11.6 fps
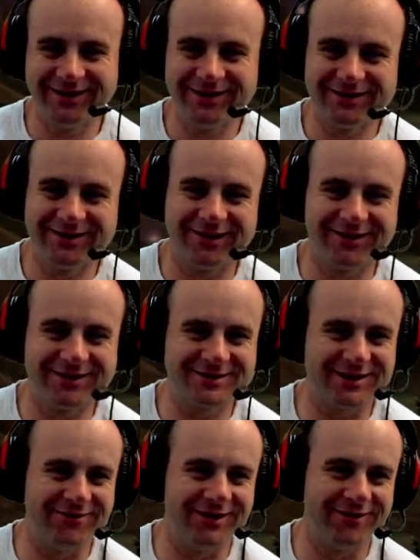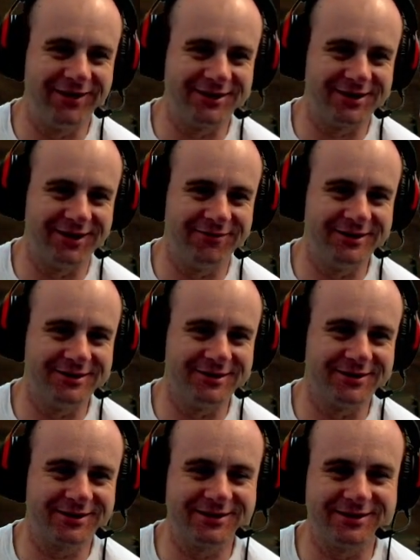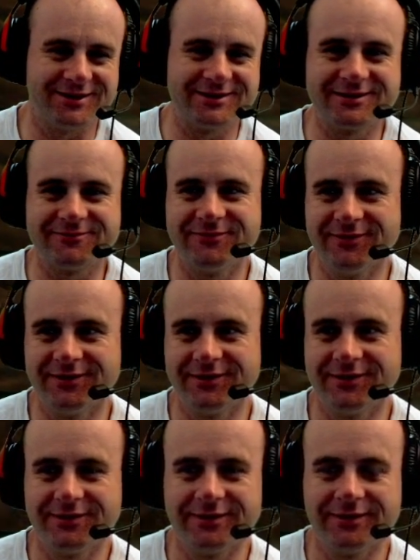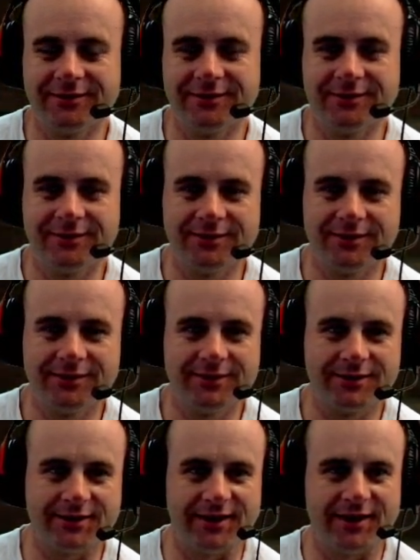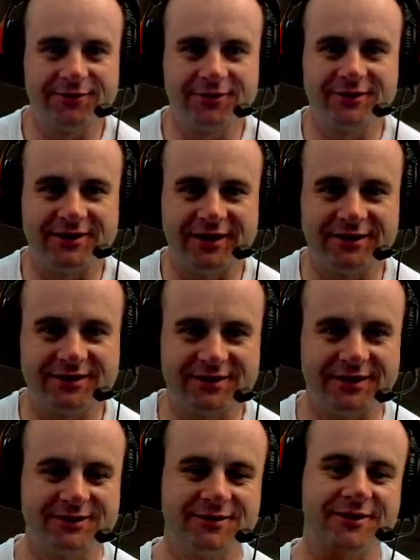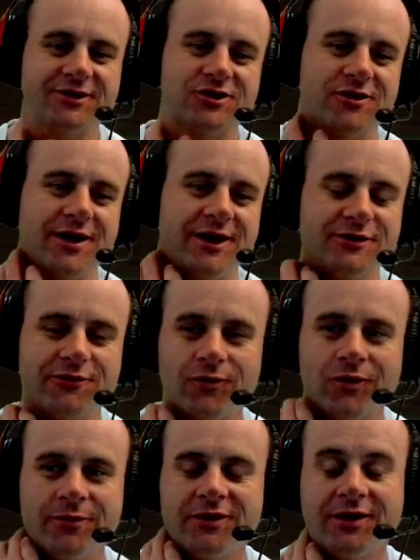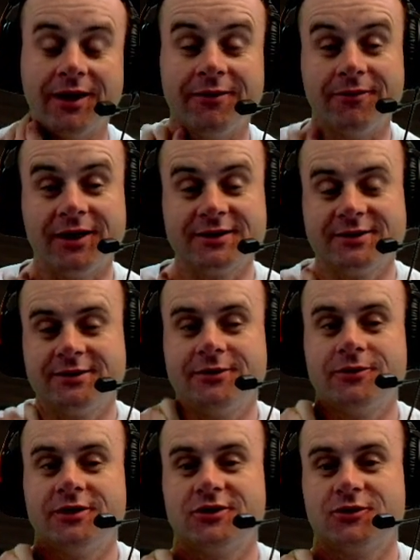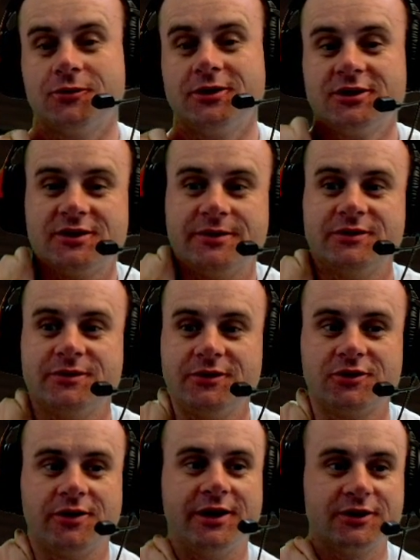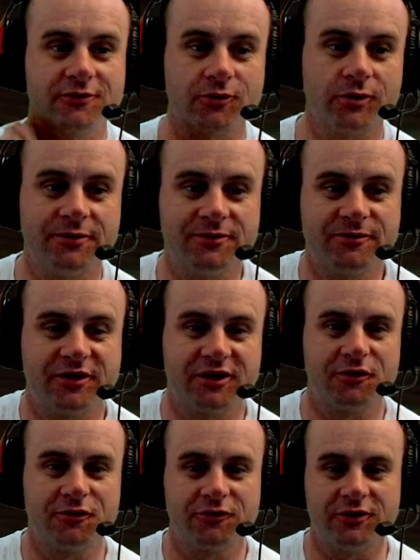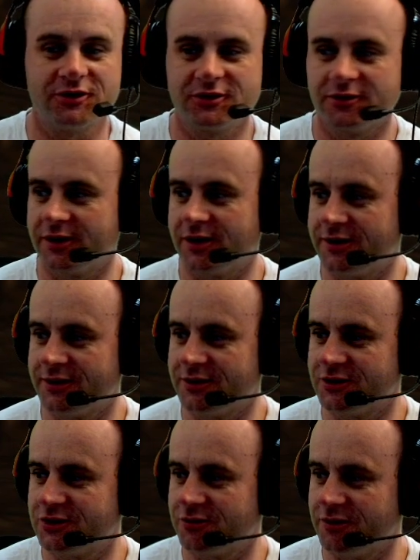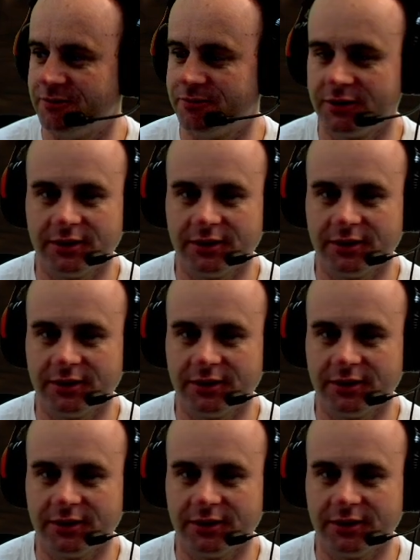No, I mean, I'm not trying to be a jerk. That's awesome. Yeah, I've heard dating sites are like trash for women. I'll tell you what, Twitch seems to be trash for women. My girlfriend, she'll get on there and stream,